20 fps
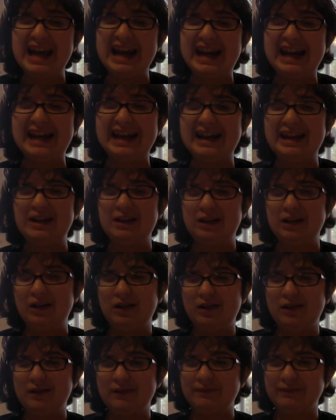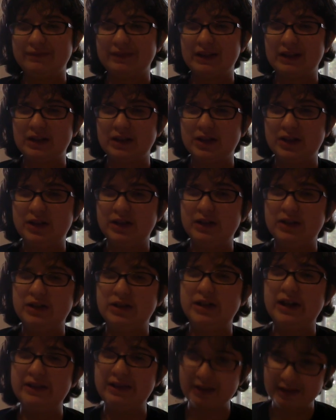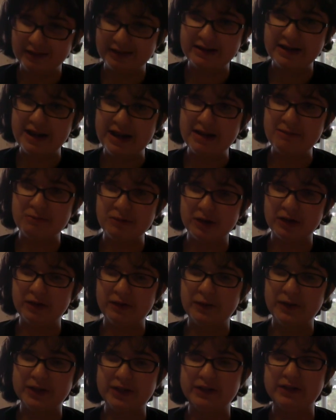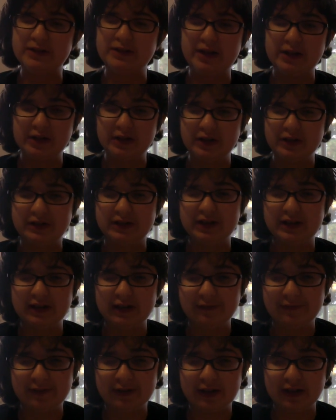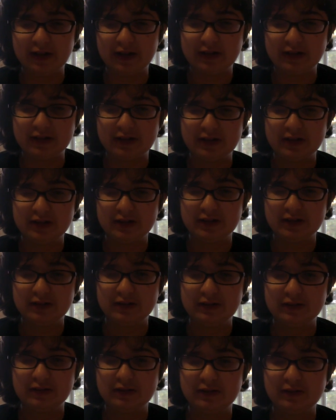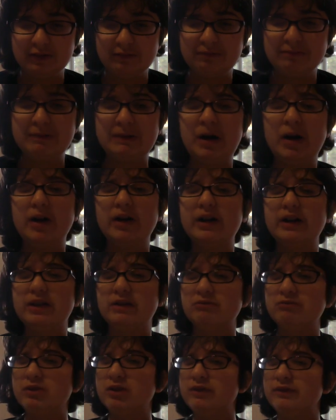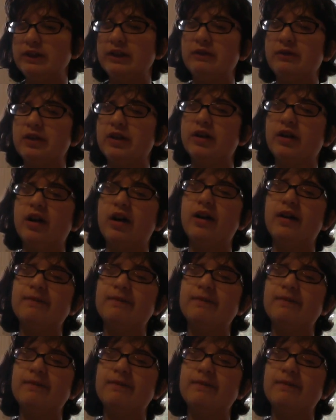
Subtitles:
And she has this neighbor, which is another significant part in the movie where